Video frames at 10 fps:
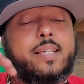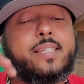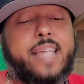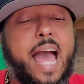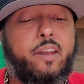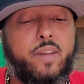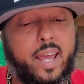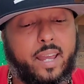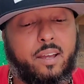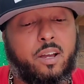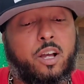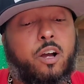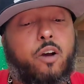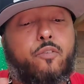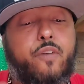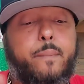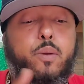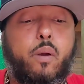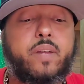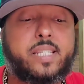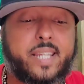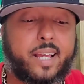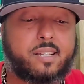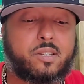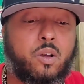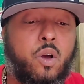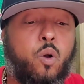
Saturday, February 6th,